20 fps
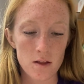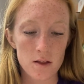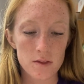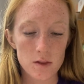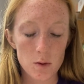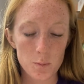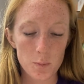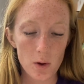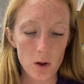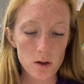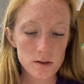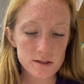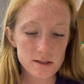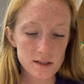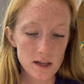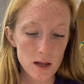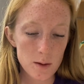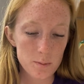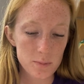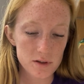The bald
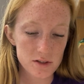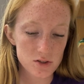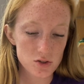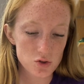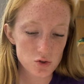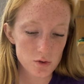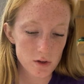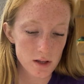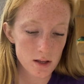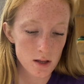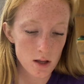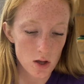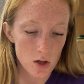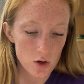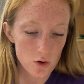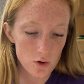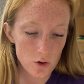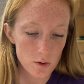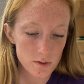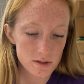cypress tree
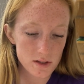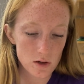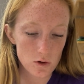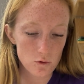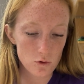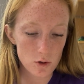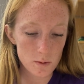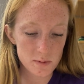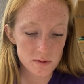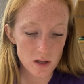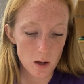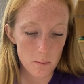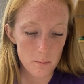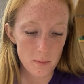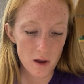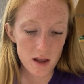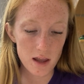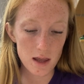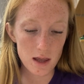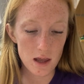grows in groups in
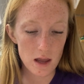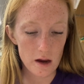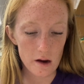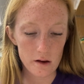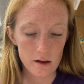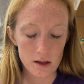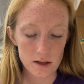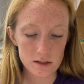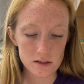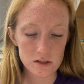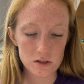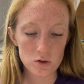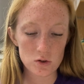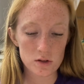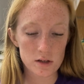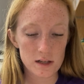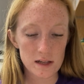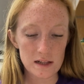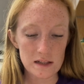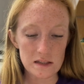mucky areas,
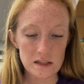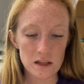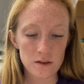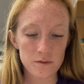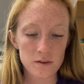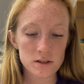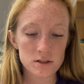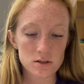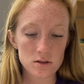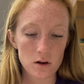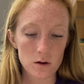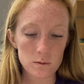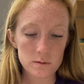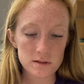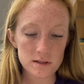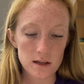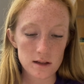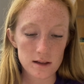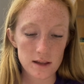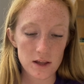creating leafy
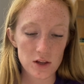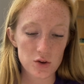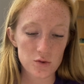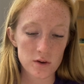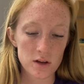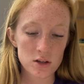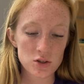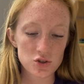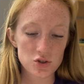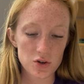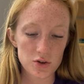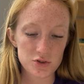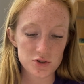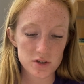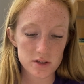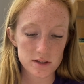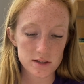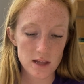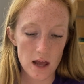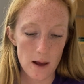domes like green
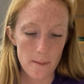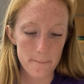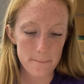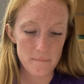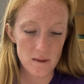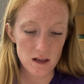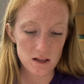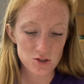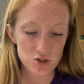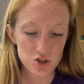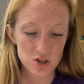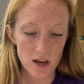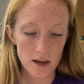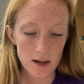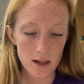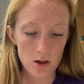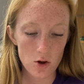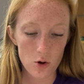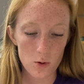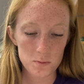churches that make
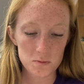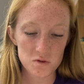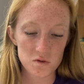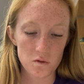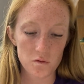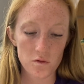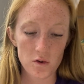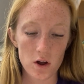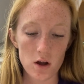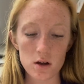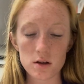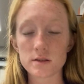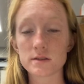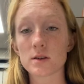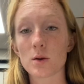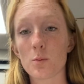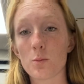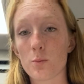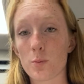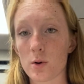shady homes for
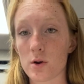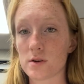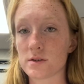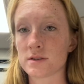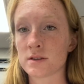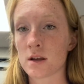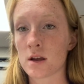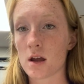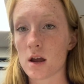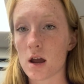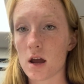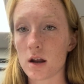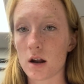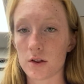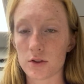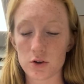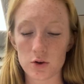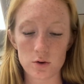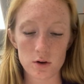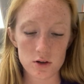frogs, birds, and
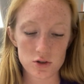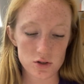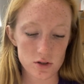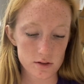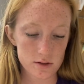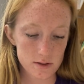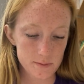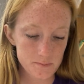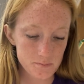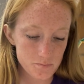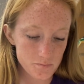other creatures.